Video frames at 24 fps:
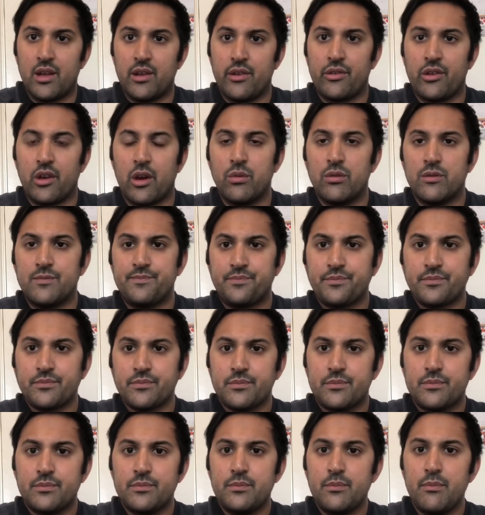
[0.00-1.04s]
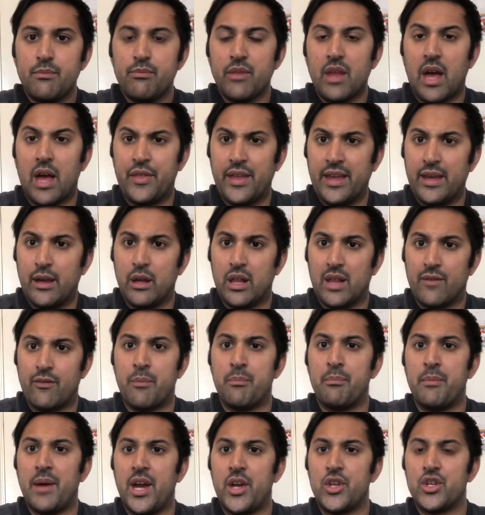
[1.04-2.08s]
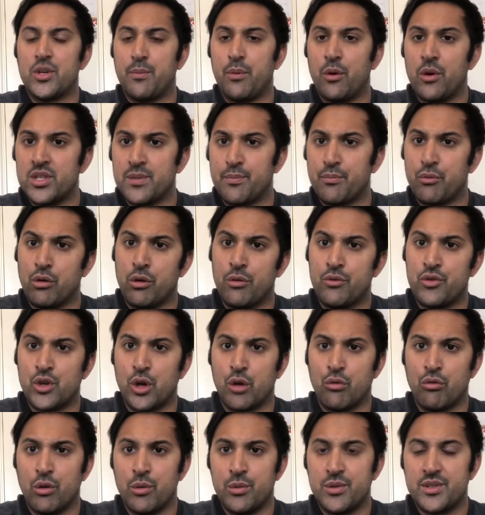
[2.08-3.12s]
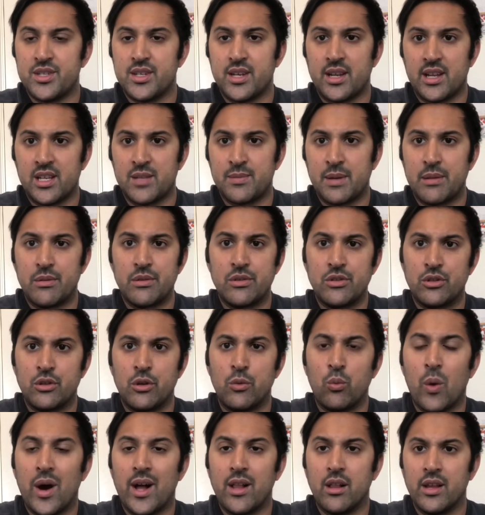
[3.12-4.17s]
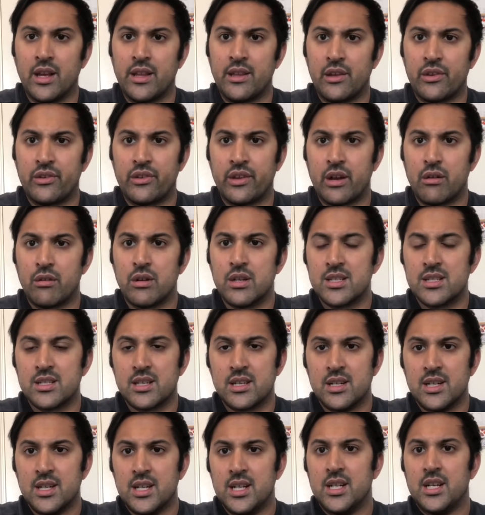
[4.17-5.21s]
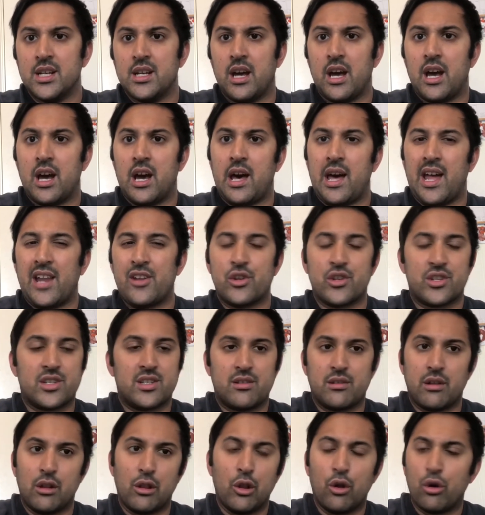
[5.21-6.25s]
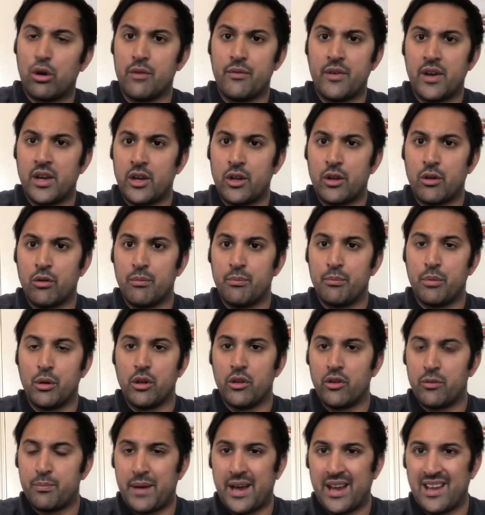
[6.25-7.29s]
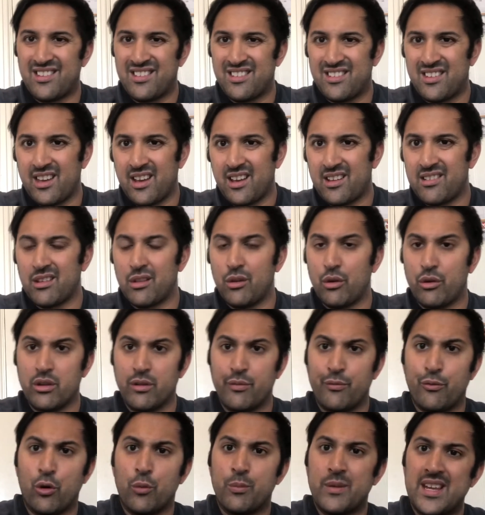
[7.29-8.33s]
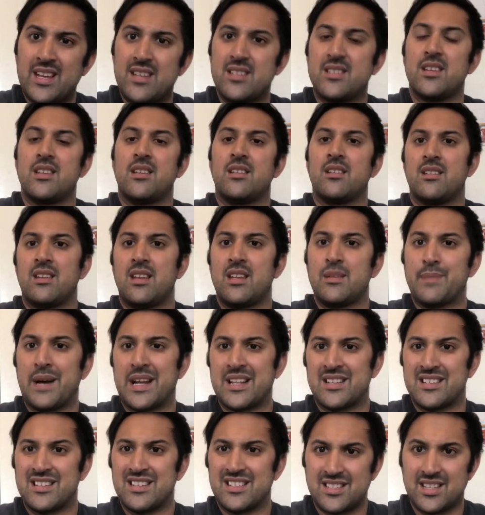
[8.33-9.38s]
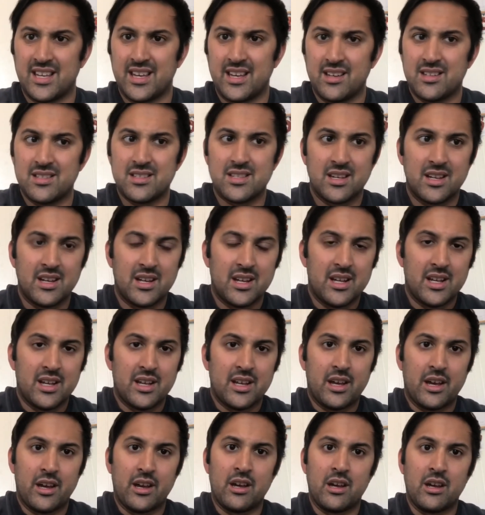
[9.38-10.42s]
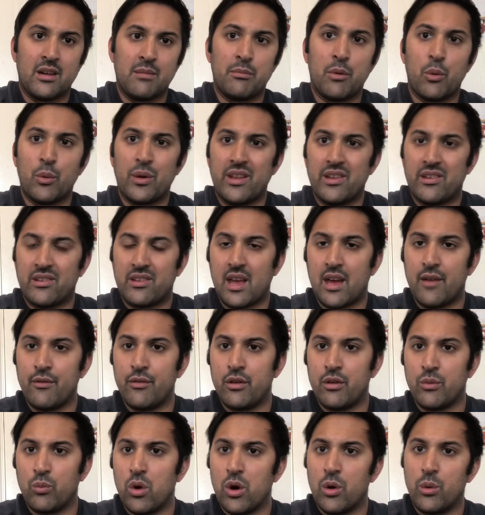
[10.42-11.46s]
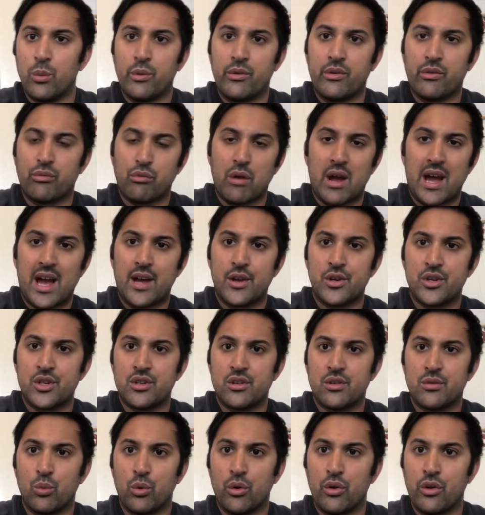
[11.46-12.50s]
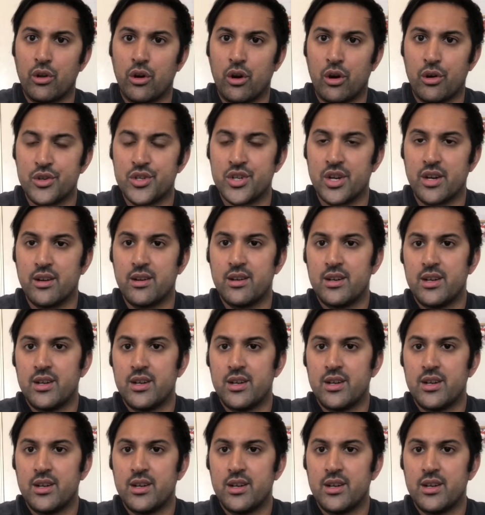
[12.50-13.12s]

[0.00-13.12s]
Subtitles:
So I think he'll have a major point to prove, Joe Root, and I expect him to do well in this series. And just the look of it, Butler's back at 6, and look at the form he's in. He's batting at 6. Moeen at 7, Wokes, Rash, Wood and Archer.